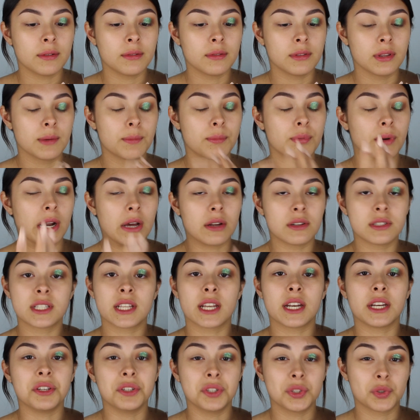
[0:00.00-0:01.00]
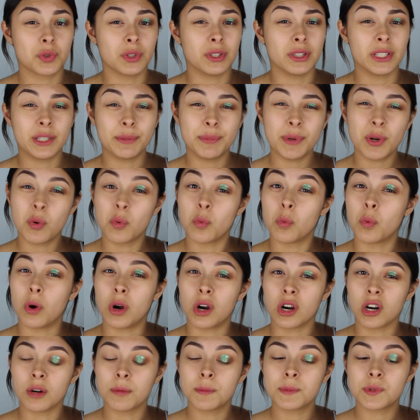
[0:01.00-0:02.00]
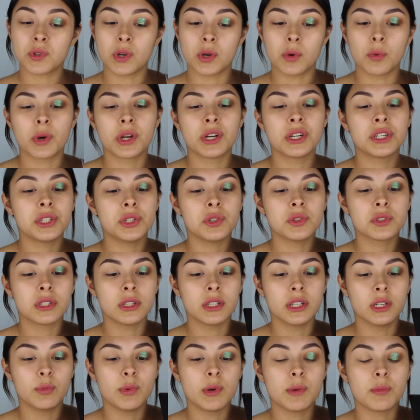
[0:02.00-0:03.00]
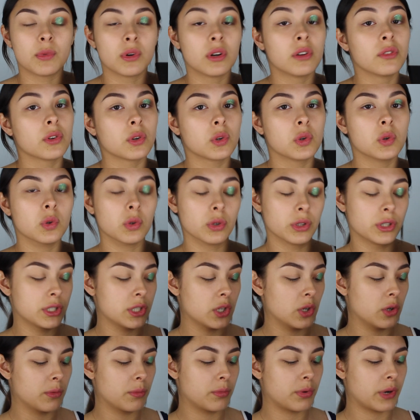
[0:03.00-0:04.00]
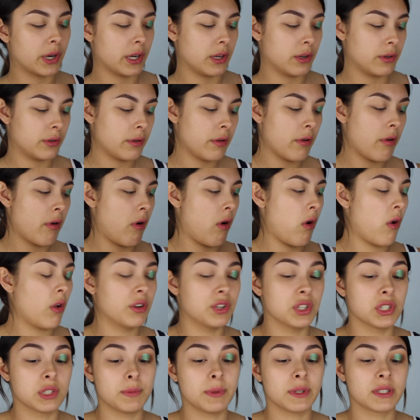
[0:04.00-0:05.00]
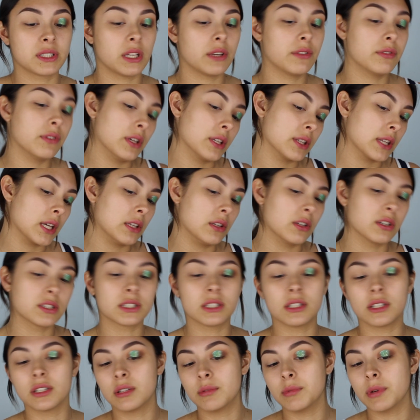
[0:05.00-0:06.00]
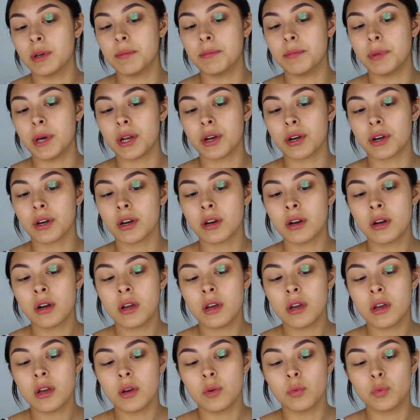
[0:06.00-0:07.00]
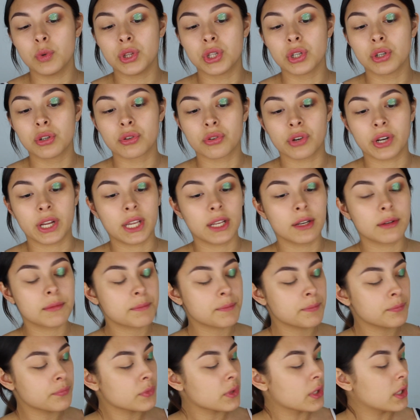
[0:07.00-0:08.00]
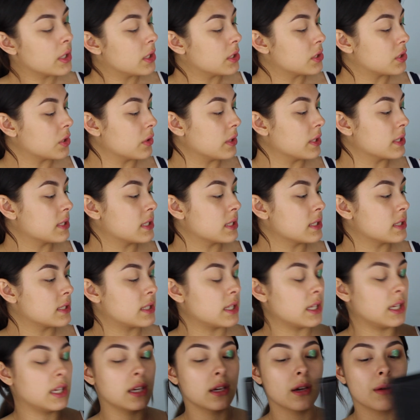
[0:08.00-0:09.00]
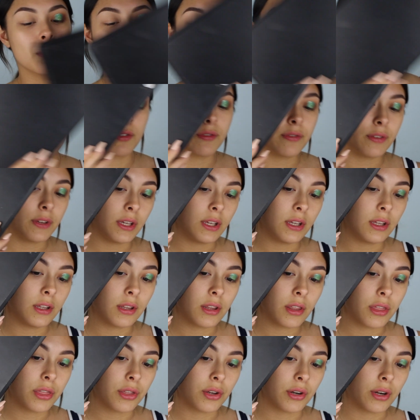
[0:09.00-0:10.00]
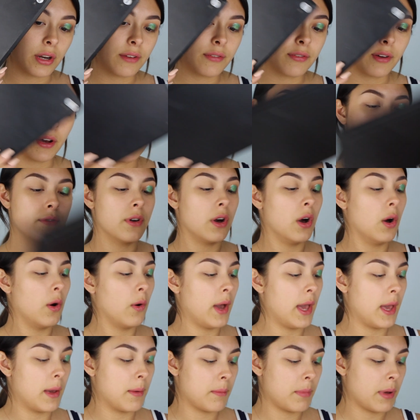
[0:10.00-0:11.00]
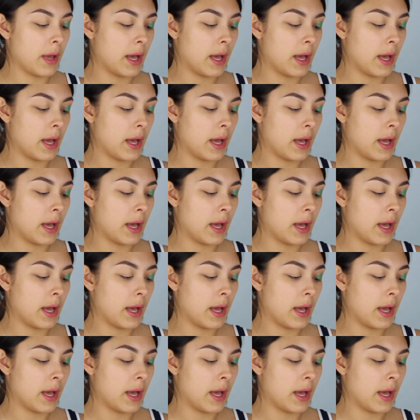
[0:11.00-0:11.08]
the browns that I used were a little bit warm, so I wanted to use a little bit more of a cooler toned brown, just because I feel like that looks a little bit better with the green. So this is the Morphe 35OM